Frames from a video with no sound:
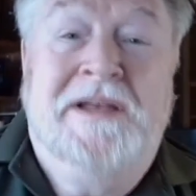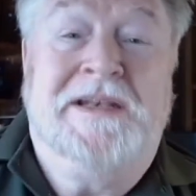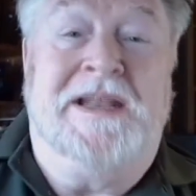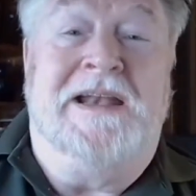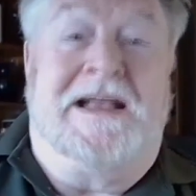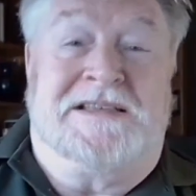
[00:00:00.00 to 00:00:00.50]

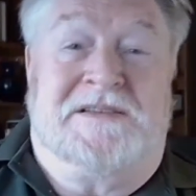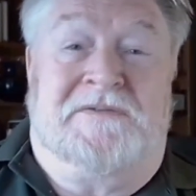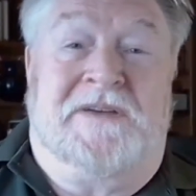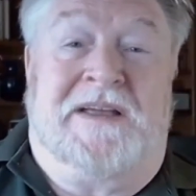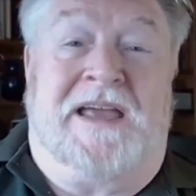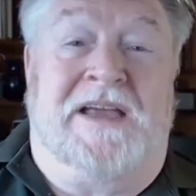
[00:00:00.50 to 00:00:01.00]

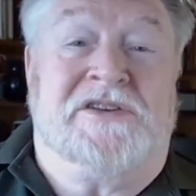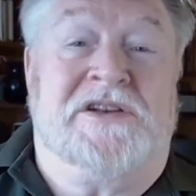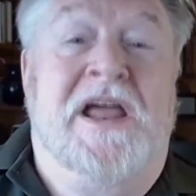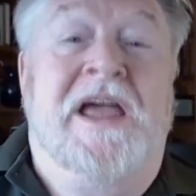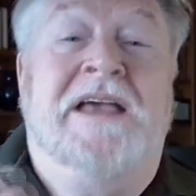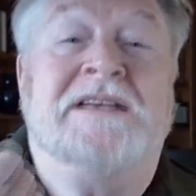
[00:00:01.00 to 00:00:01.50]
Denazification.
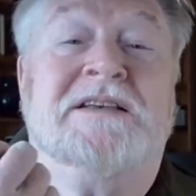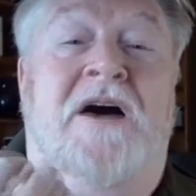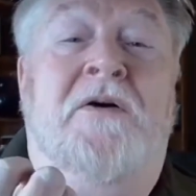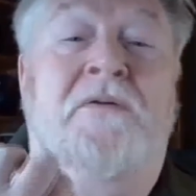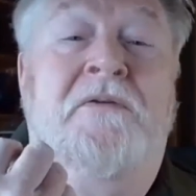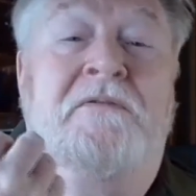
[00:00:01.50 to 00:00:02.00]
His
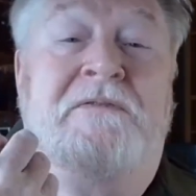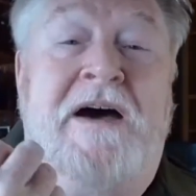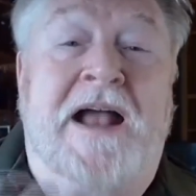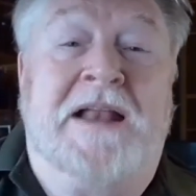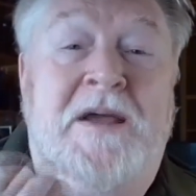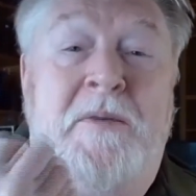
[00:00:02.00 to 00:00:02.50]
own
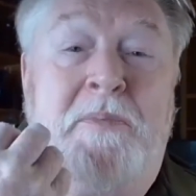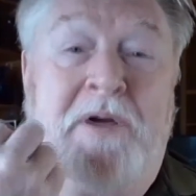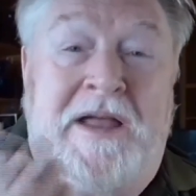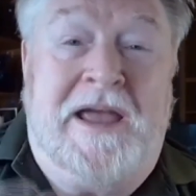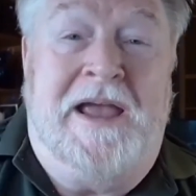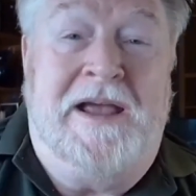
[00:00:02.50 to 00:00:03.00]
Wagner
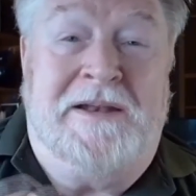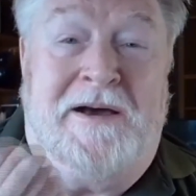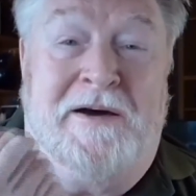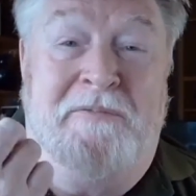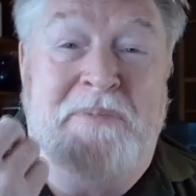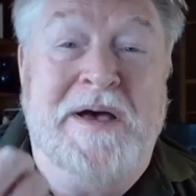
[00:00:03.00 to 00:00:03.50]
brigade
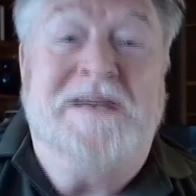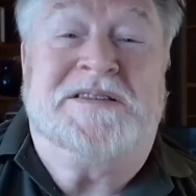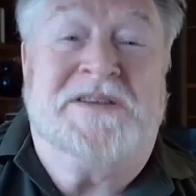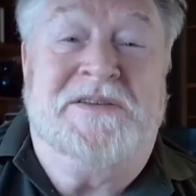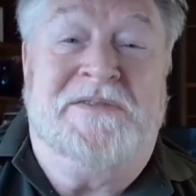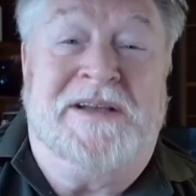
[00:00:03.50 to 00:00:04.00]
of
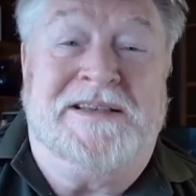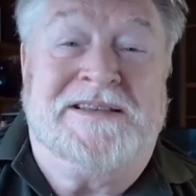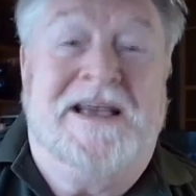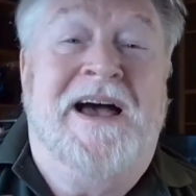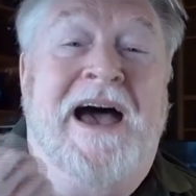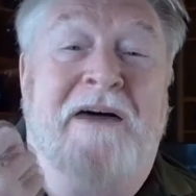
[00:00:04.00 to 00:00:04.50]
mercenaries
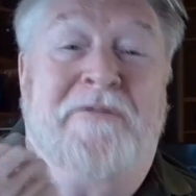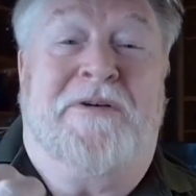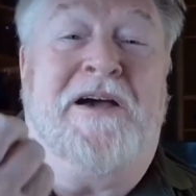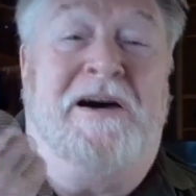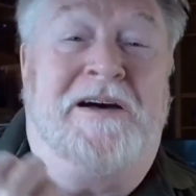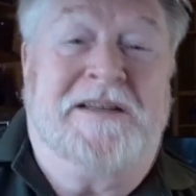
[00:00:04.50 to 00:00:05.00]
have
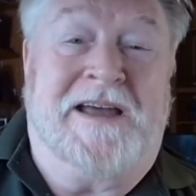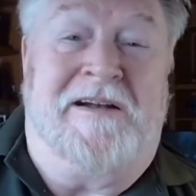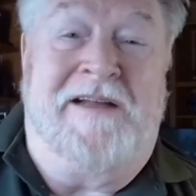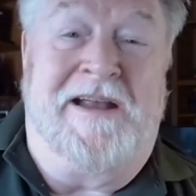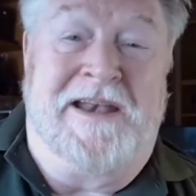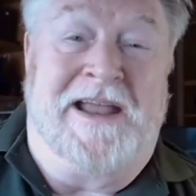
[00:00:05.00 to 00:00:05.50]

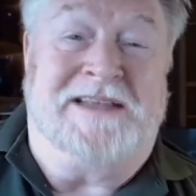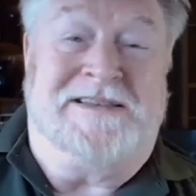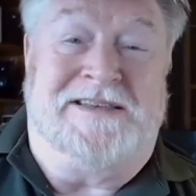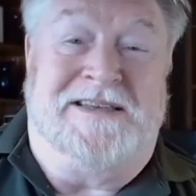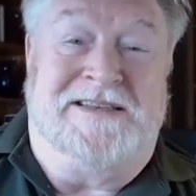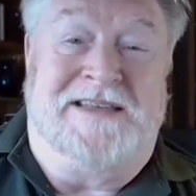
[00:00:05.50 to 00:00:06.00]
card-carrying
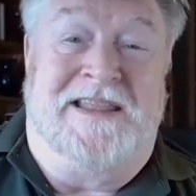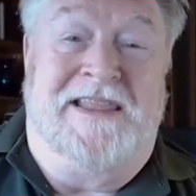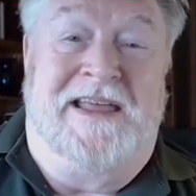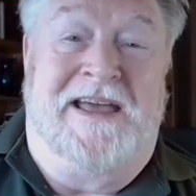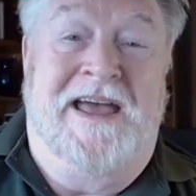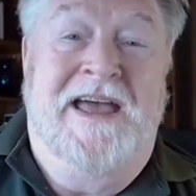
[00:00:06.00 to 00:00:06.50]
Nazis in
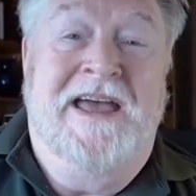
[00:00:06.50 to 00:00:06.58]
there.